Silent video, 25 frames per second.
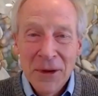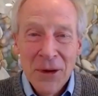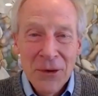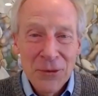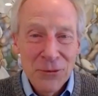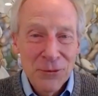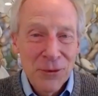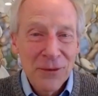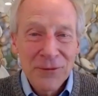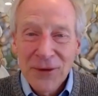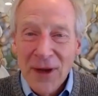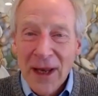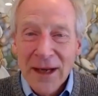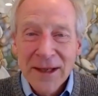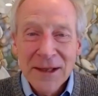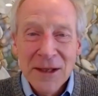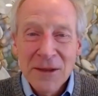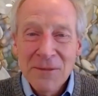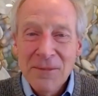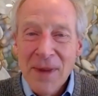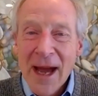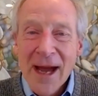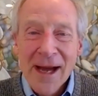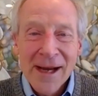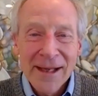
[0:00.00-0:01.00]
reflecting
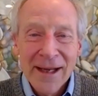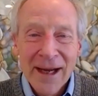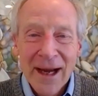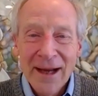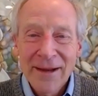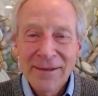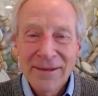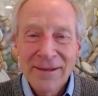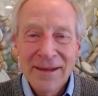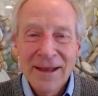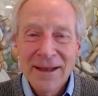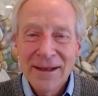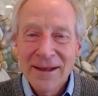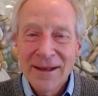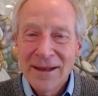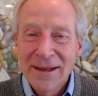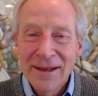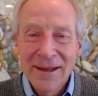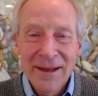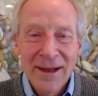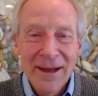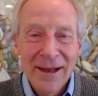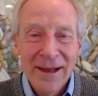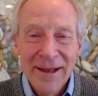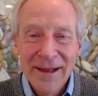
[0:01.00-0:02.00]
back, I think
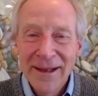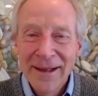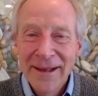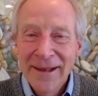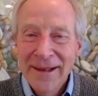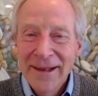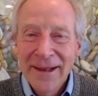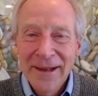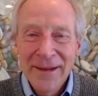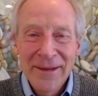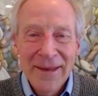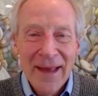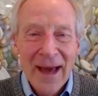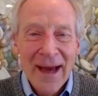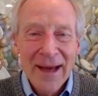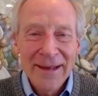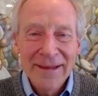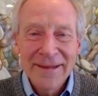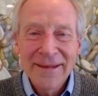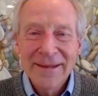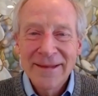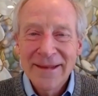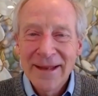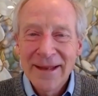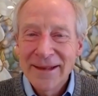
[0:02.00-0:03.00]
that
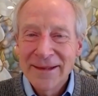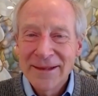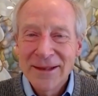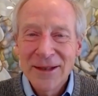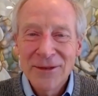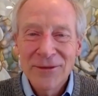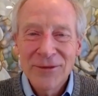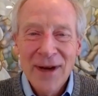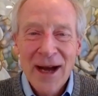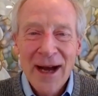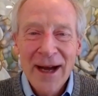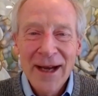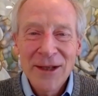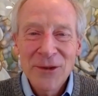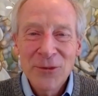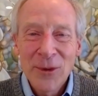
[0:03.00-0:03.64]
divine